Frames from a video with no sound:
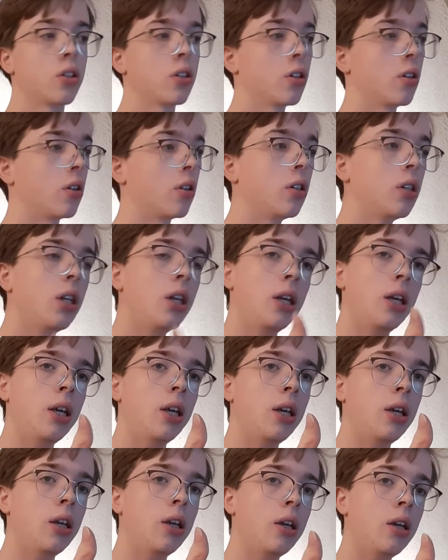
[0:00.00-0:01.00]

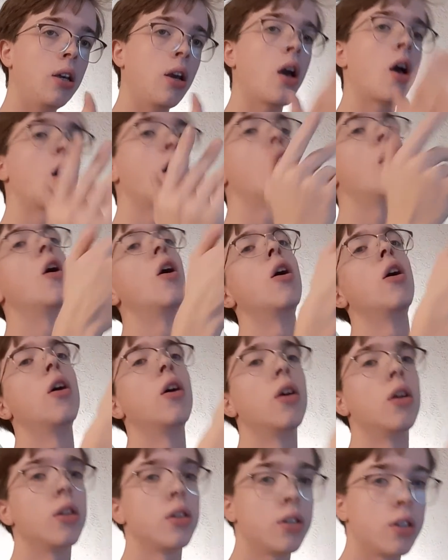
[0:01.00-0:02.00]
D,
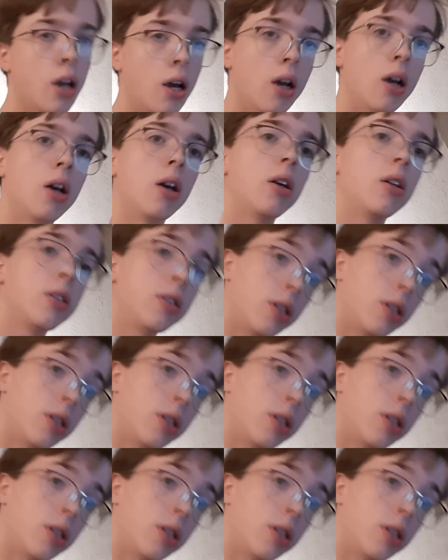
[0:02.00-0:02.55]
dun,